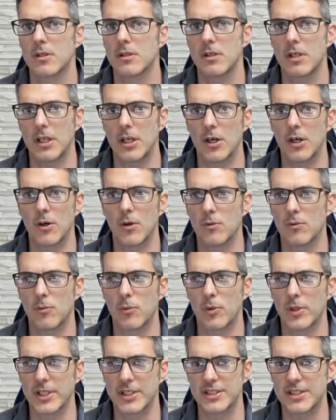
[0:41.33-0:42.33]

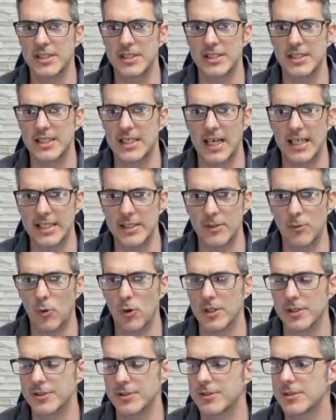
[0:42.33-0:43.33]
what a CCIE
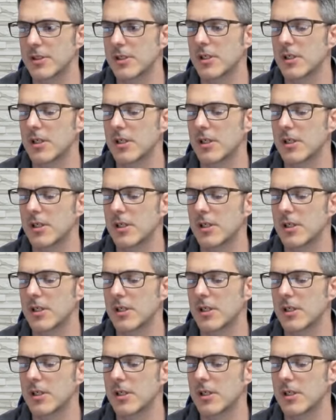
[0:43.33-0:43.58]
was.